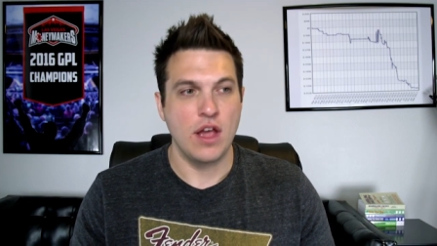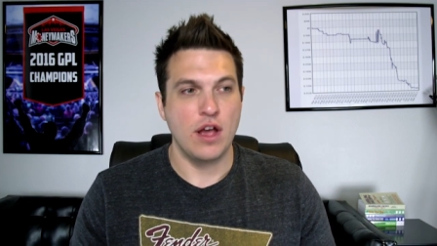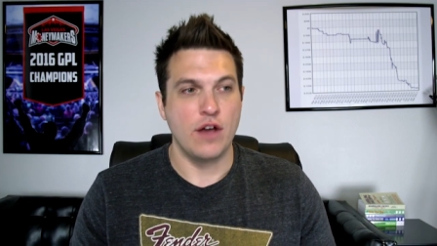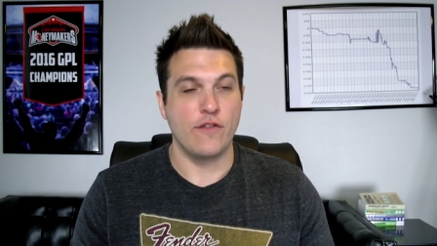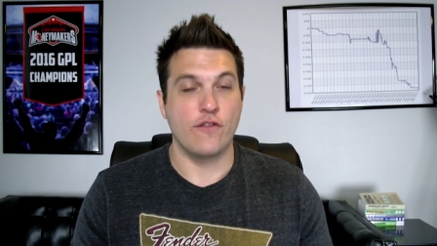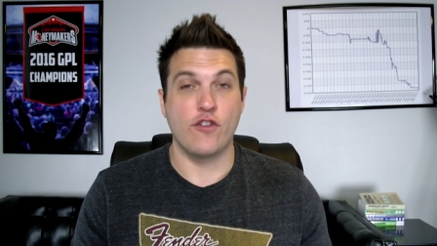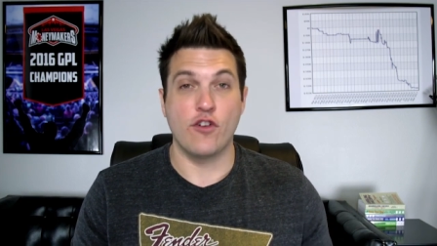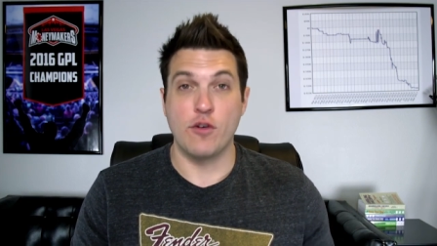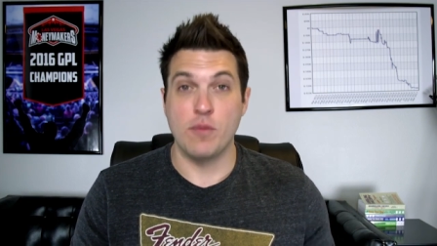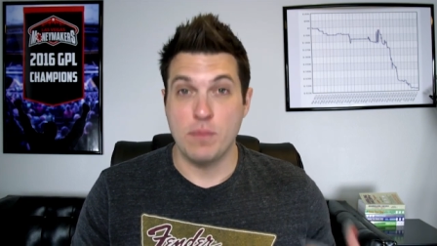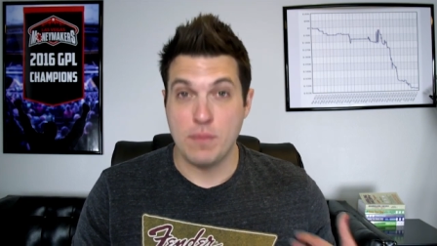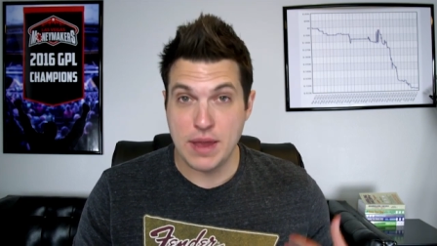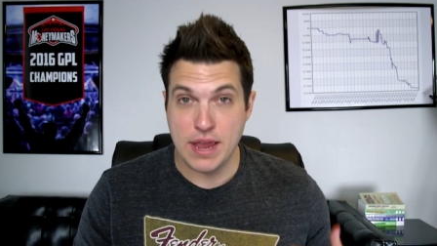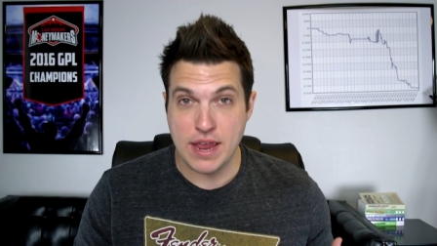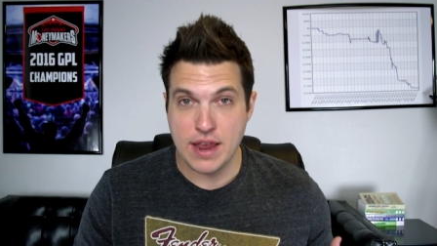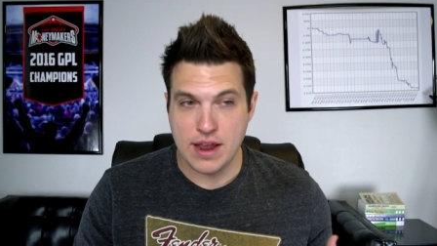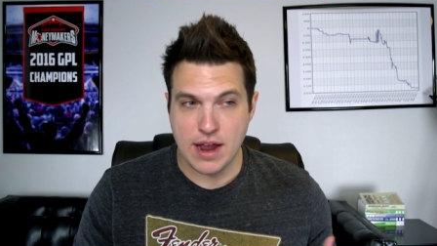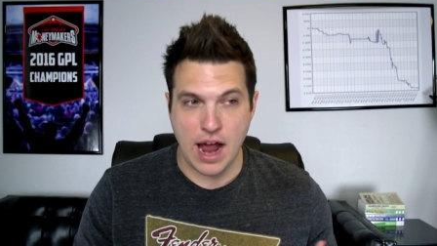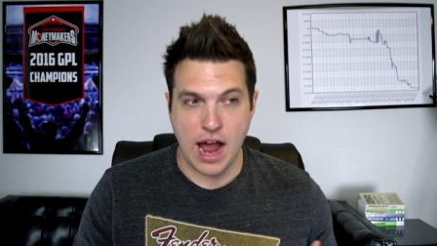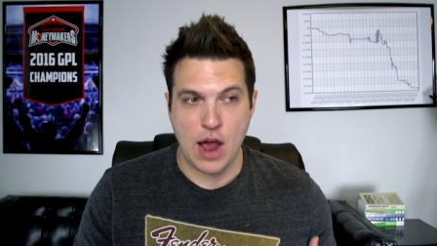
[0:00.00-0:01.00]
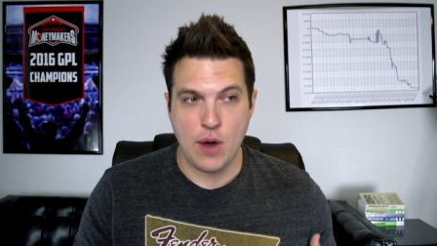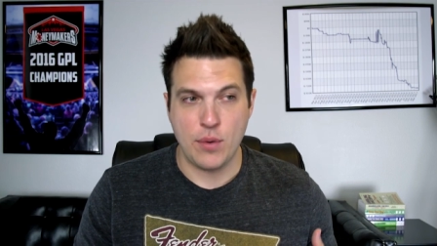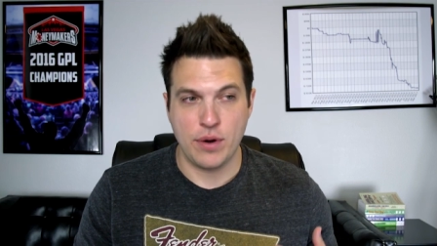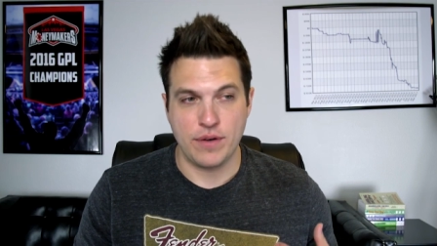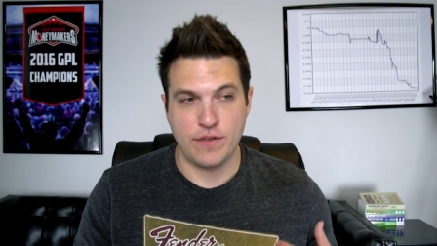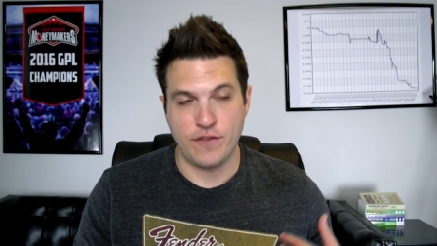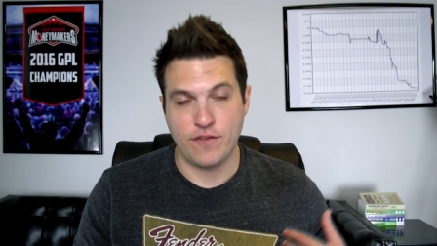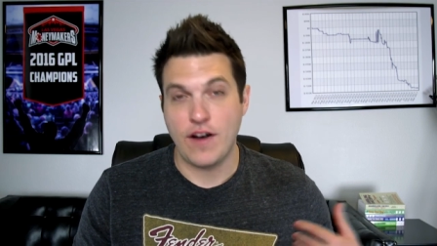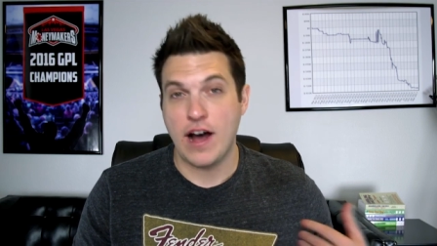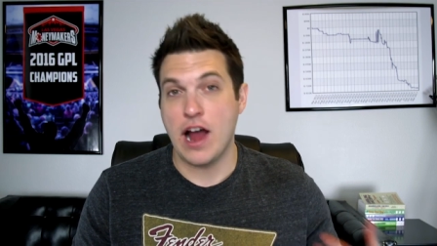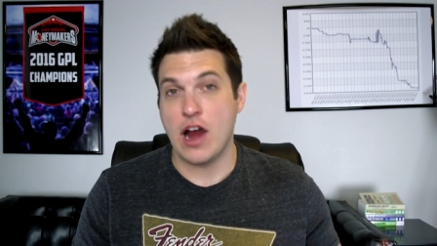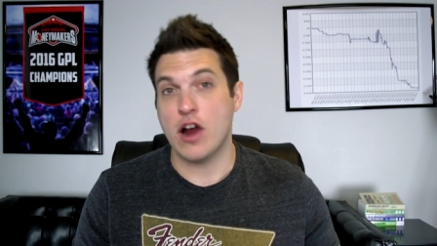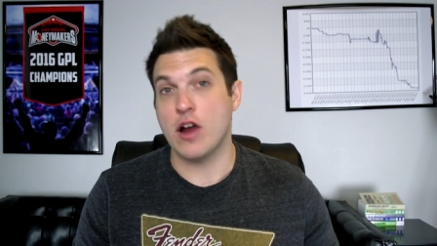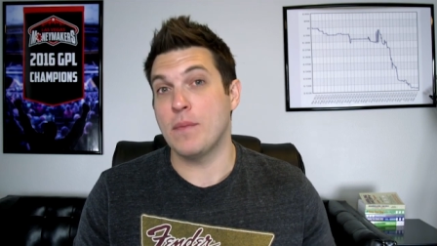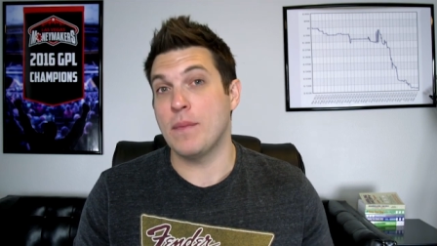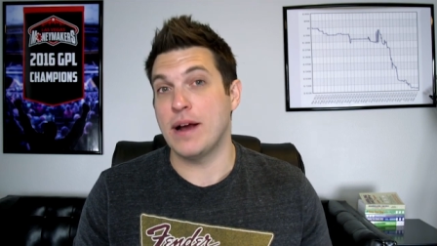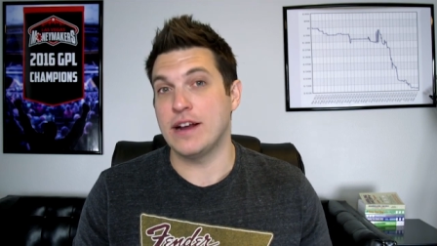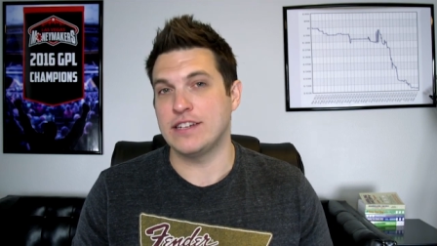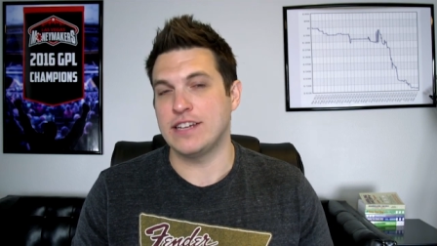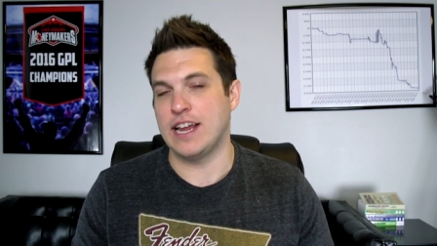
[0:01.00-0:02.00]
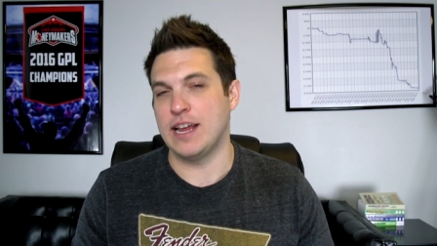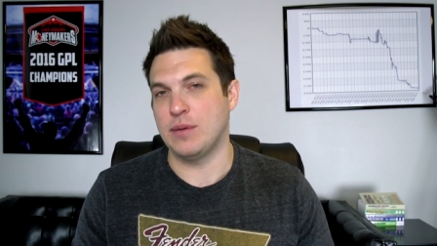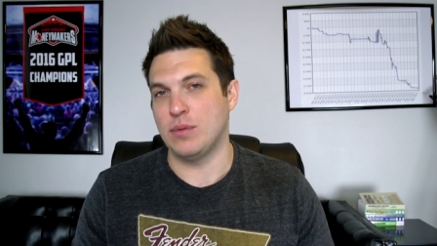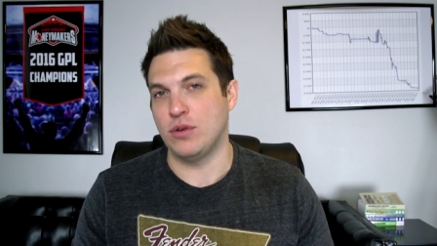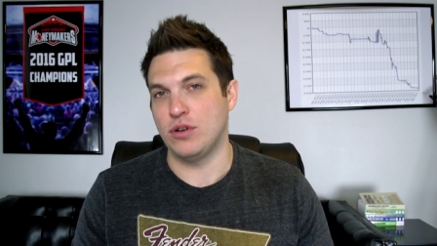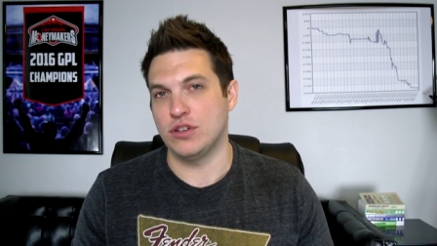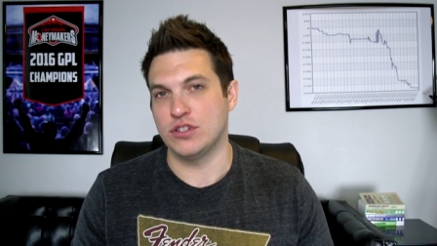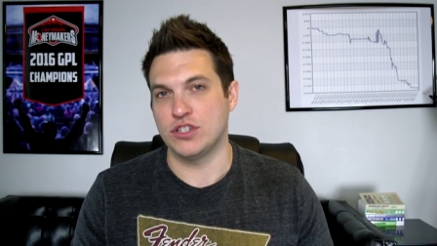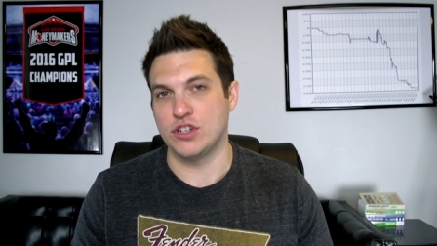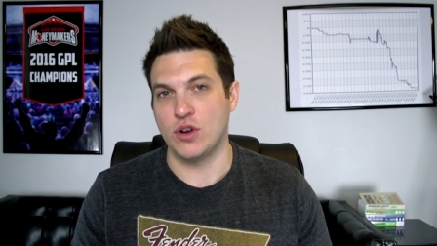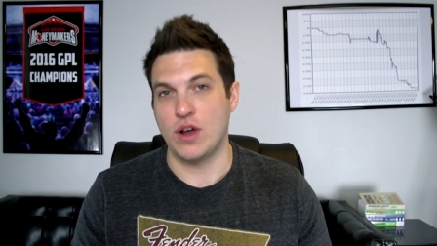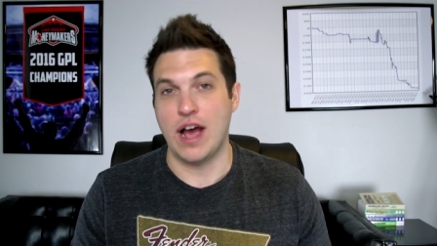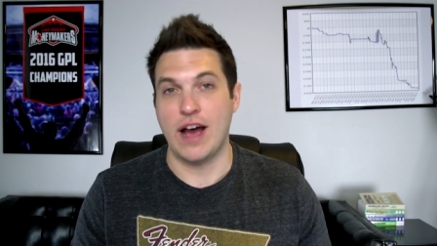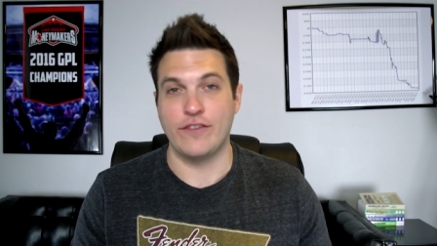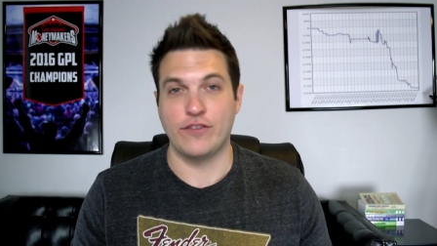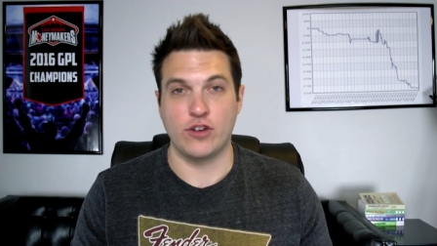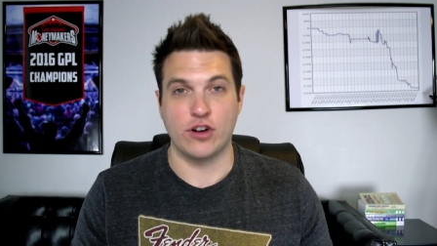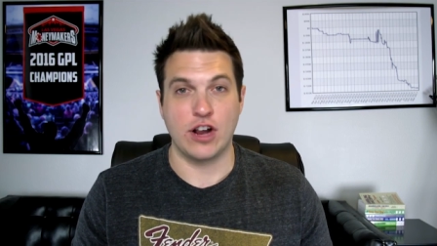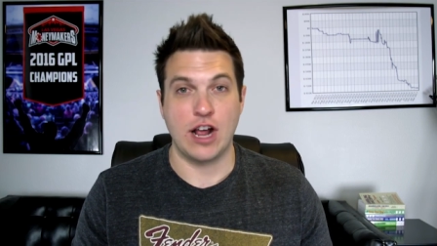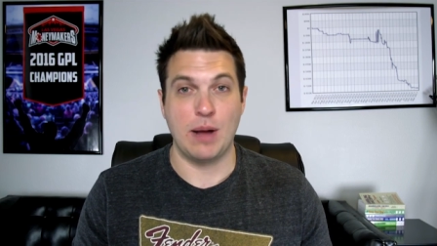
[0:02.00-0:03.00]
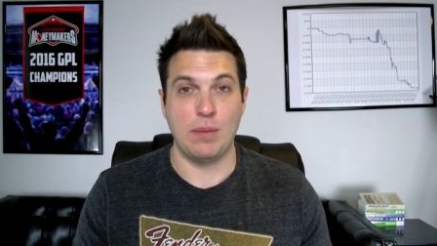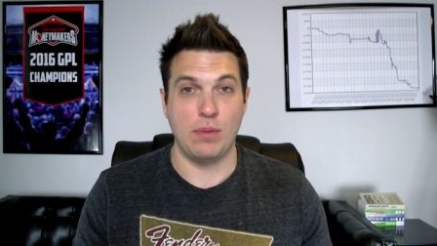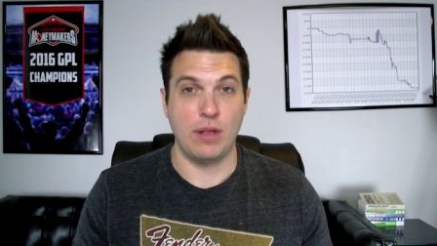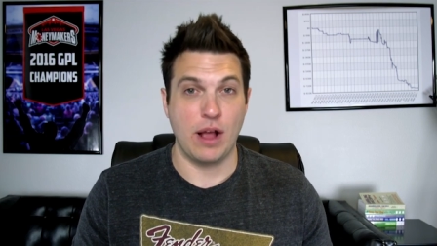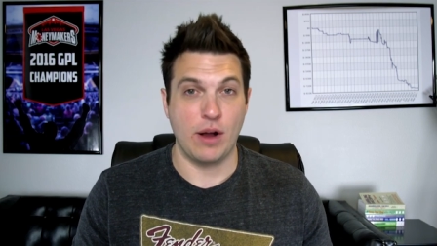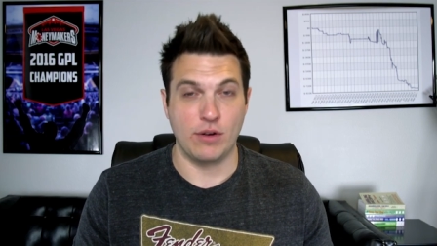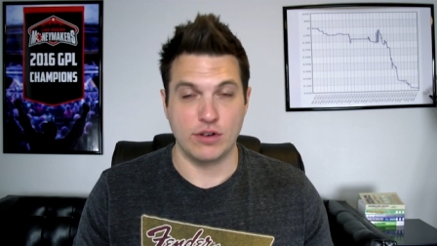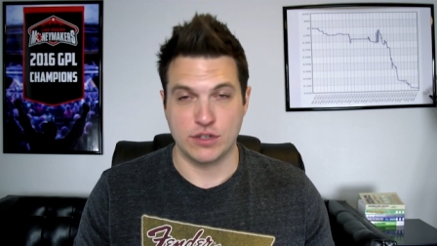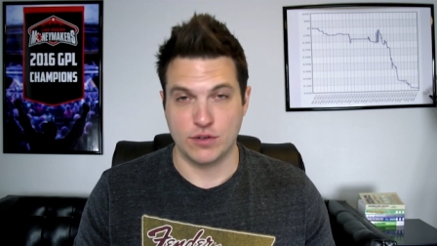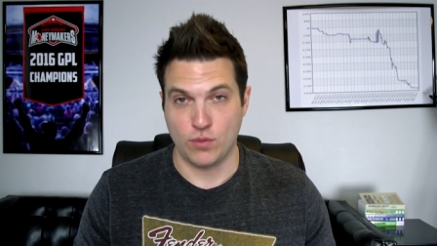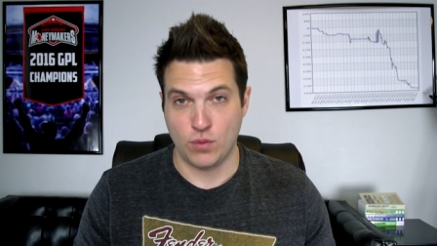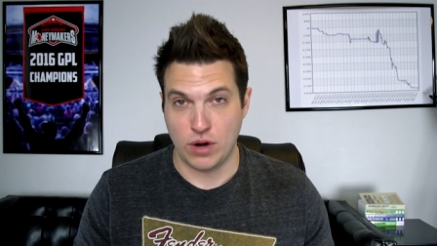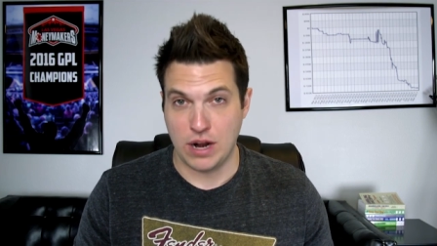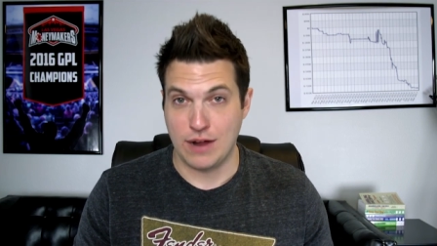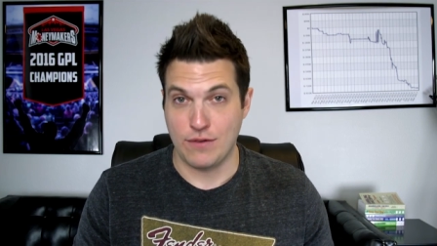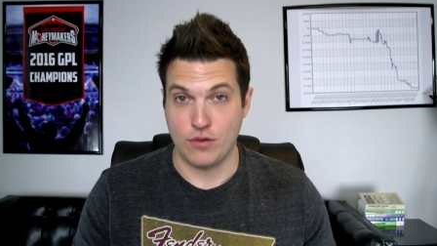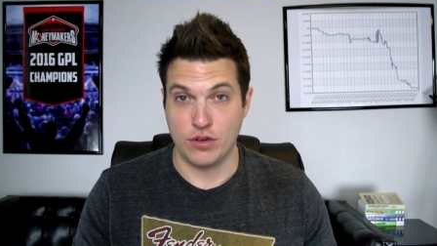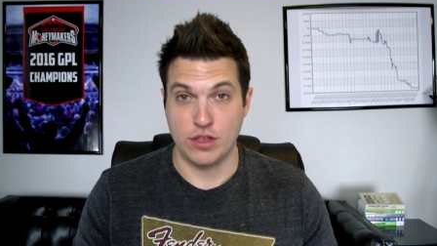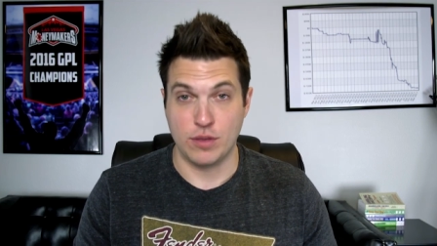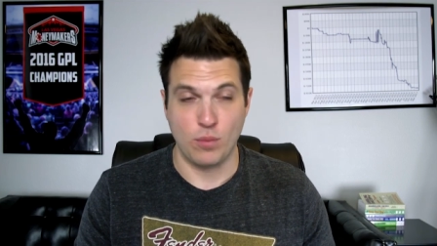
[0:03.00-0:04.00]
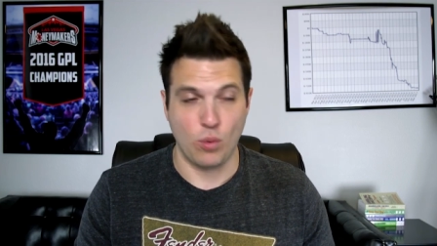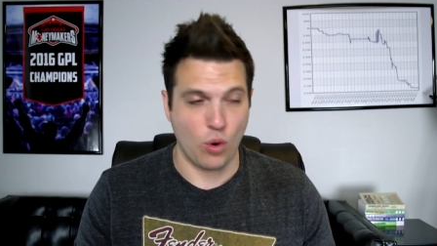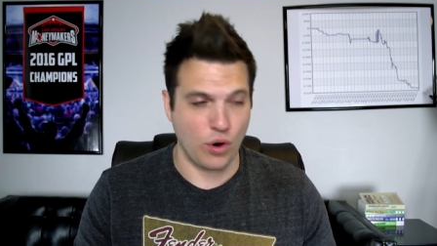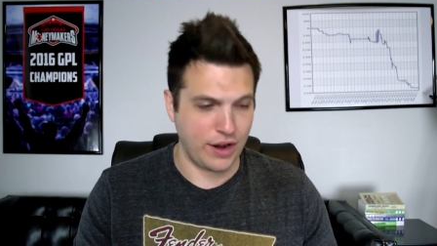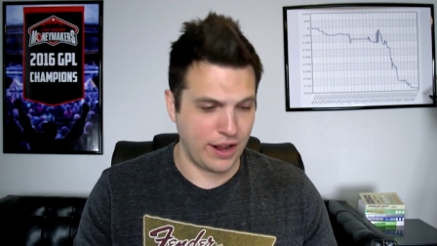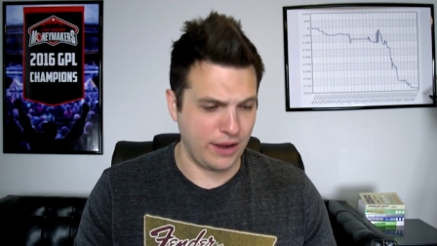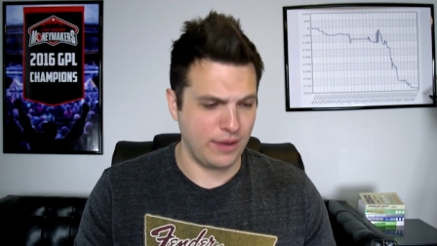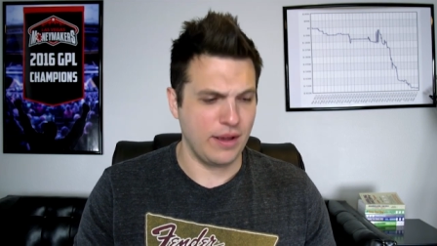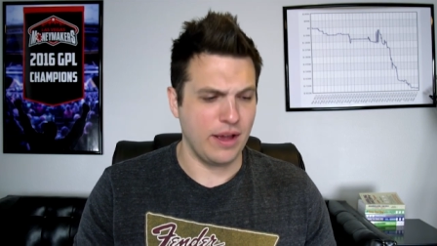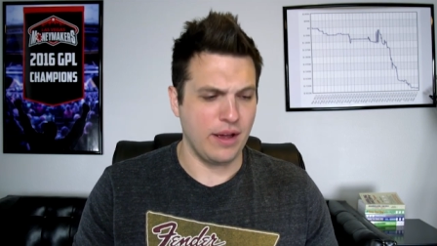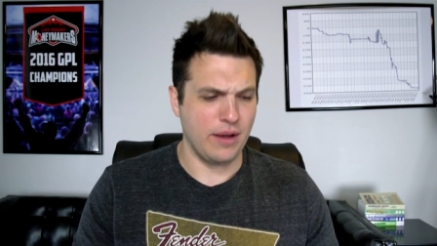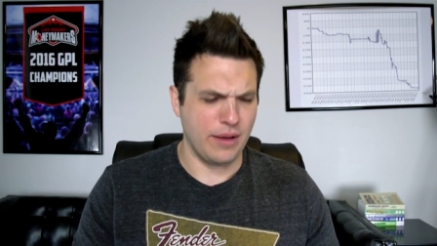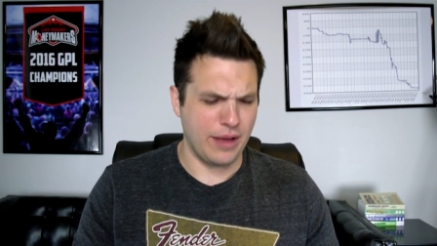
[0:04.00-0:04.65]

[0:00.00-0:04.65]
For me, I would fire up my tables, you know, after a couple hours of whatever in the morning.